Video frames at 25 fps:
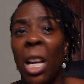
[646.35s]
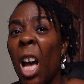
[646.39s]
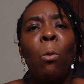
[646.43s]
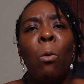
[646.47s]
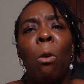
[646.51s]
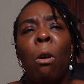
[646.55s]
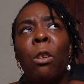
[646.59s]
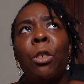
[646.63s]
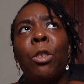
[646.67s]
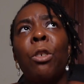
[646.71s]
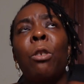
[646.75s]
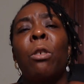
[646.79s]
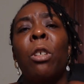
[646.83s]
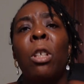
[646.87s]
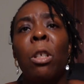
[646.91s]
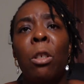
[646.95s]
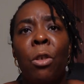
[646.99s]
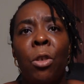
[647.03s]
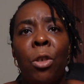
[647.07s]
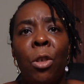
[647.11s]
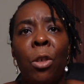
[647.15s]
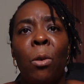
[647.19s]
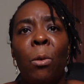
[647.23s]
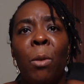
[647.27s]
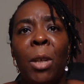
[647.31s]
What you can
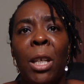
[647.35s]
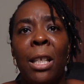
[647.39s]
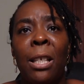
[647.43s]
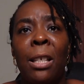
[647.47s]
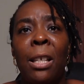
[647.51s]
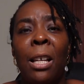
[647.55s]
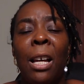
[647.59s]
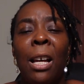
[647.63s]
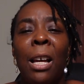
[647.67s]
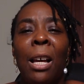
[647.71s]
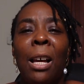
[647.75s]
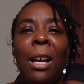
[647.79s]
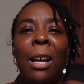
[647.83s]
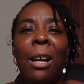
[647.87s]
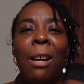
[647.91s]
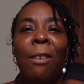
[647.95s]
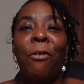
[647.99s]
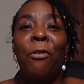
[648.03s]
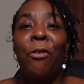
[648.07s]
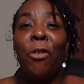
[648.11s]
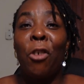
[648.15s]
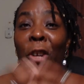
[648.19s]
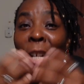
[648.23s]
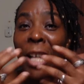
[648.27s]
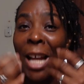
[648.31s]
do is,
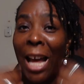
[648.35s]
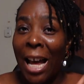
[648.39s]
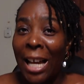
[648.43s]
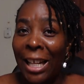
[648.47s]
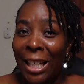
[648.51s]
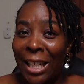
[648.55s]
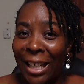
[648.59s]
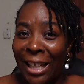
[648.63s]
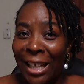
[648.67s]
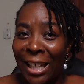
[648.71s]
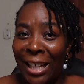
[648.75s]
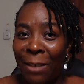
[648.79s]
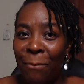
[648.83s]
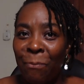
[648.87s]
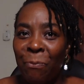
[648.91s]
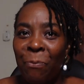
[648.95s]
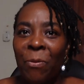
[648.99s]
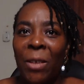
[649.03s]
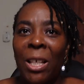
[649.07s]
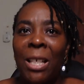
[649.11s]
for Natalie,